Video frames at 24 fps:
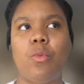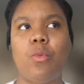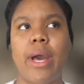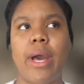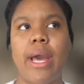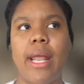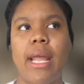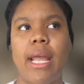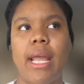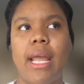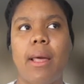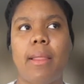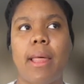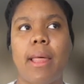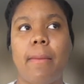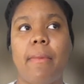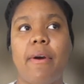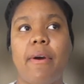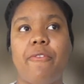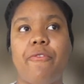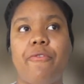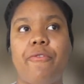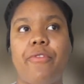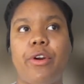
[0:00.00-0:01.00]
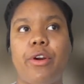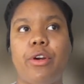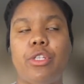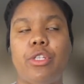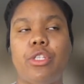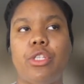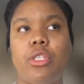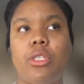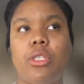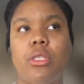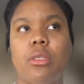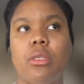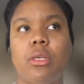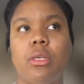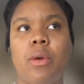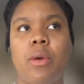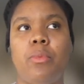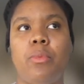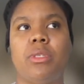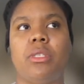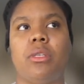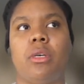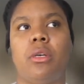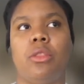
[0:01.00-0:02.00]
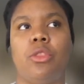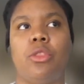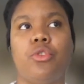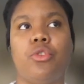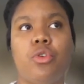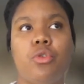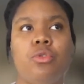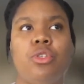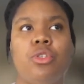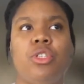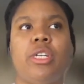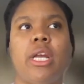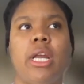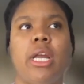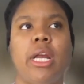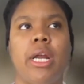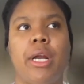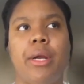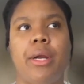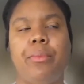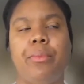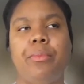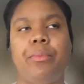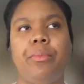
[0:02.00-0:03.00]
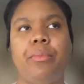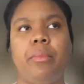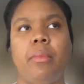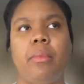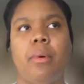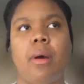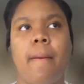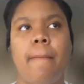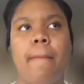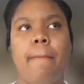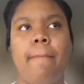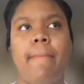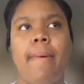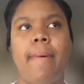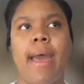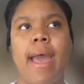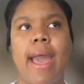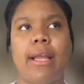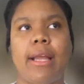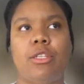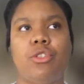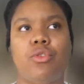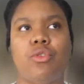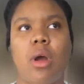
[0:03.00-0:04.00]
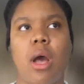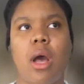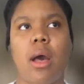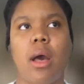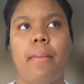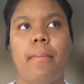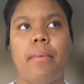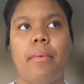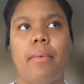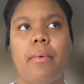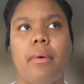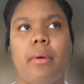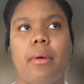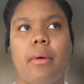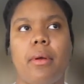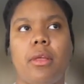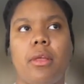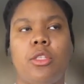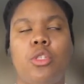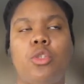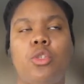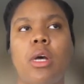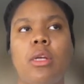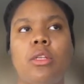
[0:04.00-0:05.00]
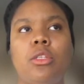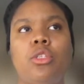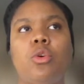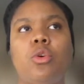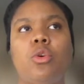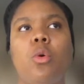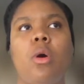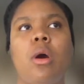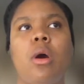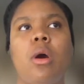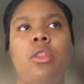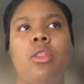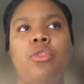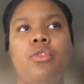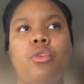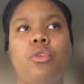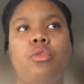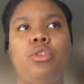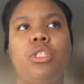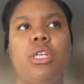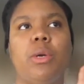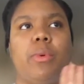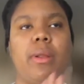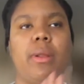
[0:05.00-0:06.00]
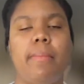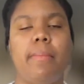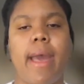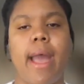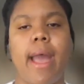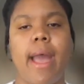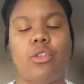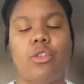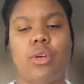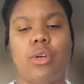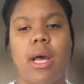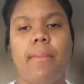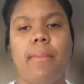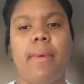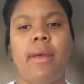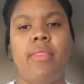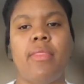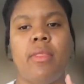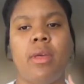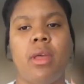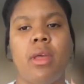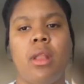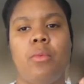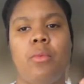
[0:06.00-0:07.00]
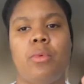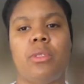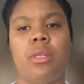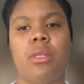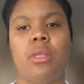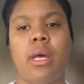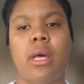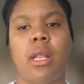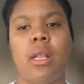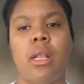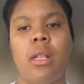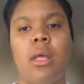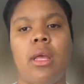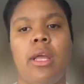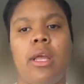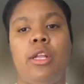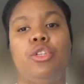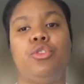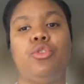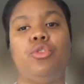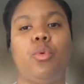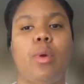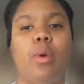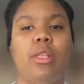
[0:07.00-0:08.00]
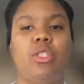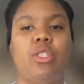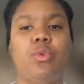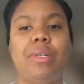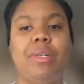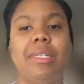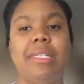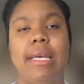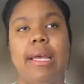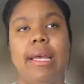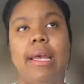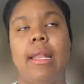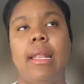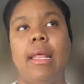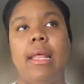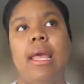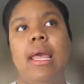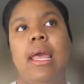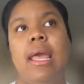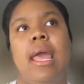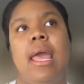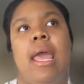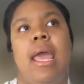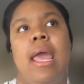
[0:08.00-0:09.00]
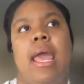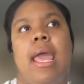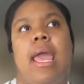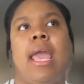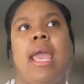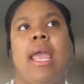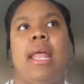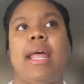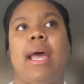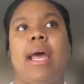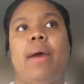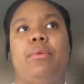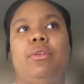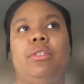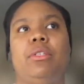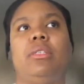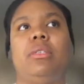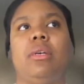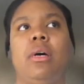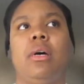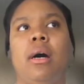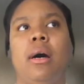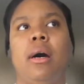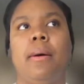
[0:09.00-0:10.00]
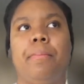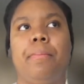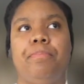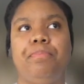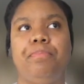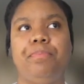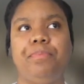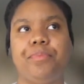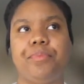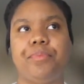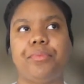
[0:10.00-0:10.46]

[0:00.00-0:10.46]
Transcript: wedding, like my first, it was a throne chair, a backdrop. So, uh, so a throne chair with a backdrop, and then it was like an entryway to a tent, and that was um